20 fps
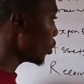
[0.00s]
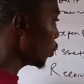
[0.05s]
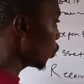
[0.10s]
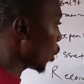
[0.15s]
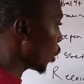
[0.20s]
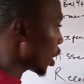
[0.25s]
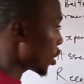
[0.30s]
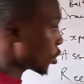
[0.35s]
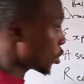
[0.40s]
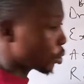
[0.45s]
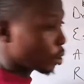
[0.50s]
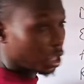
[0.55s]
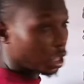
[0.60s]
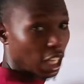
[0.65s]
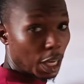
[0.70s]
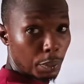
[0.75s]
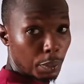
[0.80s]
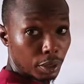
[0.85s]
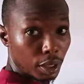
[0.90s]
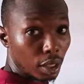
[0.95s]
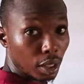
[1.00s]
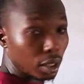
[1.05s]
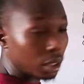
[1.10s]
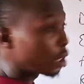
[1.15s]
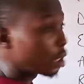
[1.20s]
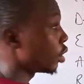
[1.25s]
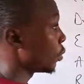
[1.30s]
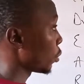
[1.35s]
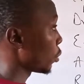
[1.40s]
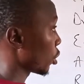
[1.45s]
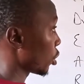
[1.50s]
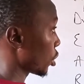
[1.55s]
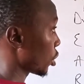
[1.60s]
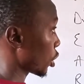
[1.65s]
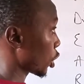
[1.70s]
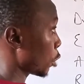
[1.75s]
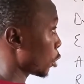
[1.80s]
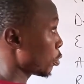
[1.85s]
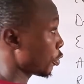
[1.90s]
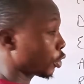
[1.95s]
Why is it showing capital? Because
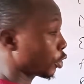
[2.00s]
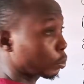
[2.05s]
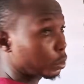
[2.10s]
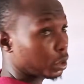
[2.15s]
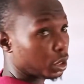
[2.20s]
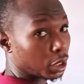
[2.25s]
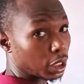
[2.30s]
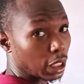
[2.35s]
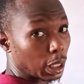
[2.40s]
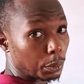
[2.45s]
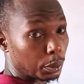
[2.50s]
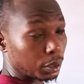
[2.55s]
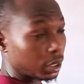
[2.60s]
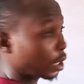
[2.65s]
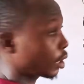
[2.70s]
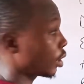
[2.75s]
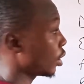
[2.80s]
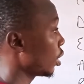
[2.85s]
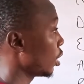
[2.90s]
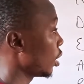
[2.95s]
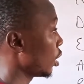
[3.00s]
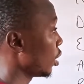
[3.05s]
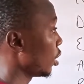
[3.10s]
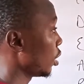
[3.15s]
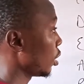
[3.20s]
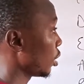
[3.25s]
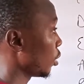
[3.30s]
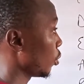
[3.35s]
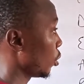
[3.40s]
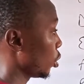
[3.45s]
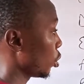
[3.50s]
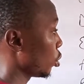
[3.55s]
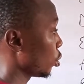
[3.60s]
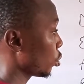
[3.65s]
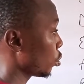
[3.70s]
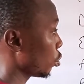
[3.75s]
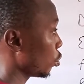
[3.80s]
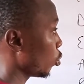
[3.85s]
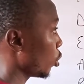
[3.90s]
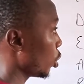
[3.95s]
it's coming from the capital. Then
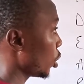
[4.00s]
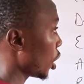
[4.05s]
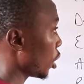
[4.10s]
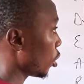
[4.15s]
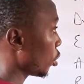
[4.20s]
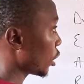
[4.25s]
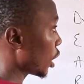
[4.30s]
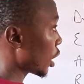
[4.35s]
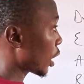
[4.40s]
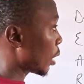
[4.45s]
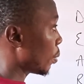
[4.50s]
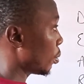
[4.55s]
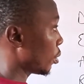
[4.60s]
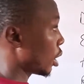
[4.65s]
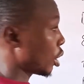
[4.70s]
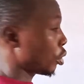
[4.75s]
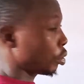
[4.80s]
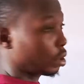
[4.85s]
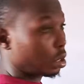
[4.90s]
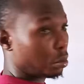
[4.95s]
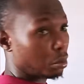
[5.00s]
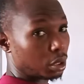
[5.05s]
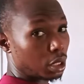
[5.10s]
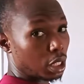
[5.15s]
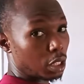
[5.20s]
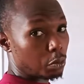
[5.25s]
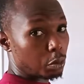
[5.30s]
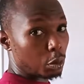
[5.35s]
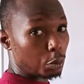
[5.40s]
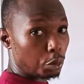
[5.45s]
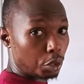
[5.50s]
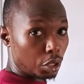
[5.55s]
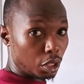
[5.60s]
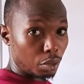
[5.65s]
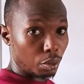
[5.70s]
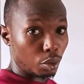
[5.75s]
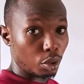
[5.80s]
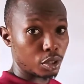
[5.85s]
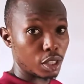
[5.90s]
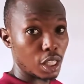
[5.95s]
when you're under capital, you name it as PP
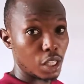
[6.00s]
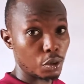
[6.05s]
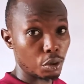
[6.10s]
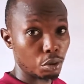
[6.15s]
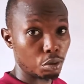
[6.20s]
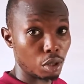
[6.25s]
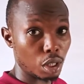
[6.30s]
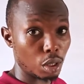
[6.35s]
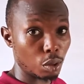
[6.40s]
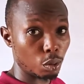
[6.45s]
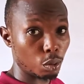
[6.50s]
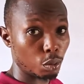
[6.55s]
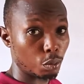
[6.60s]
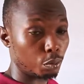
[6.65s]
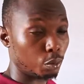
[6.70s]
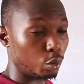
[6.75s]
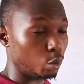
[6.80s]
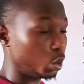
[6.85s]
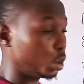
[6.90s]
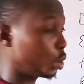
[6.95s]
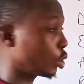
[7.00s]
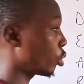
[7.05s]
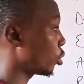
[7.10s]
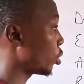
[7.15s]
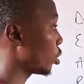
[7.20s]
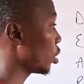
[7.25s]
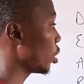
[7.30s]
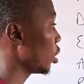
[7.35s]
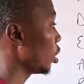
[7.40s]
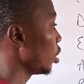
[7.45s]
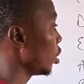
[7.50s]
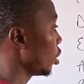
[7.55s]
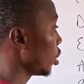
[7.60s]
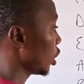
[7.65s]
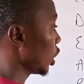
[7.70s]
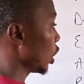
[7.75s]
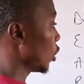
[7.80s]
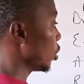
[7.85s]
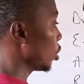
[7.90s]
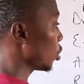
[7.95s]
because that's what you are withdrawing.
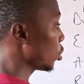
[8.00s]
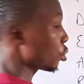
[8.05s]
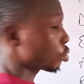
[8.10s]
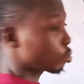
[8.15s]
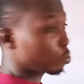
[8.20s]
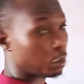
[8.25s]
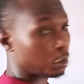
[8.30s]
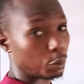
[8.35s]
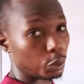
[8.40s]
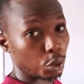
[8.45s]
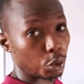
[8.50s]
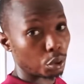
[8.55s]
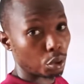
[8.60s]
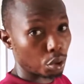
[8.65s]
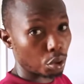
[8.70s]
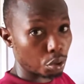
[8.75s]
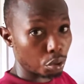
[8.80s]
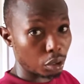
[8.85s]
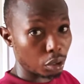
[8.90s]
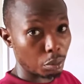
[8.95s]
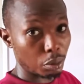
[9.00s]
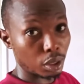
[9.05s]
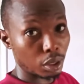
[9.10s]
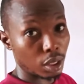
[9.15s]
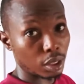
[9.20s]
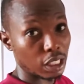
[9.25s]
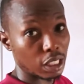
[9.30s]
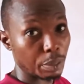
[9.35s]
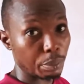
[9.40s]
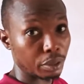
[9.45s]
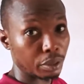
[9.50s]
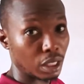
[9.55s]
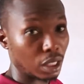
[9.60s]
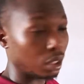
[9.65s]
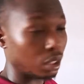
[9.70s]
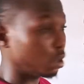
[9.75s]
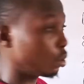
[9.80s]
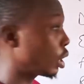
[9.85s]
Then when you go to PP, you also name it as capital.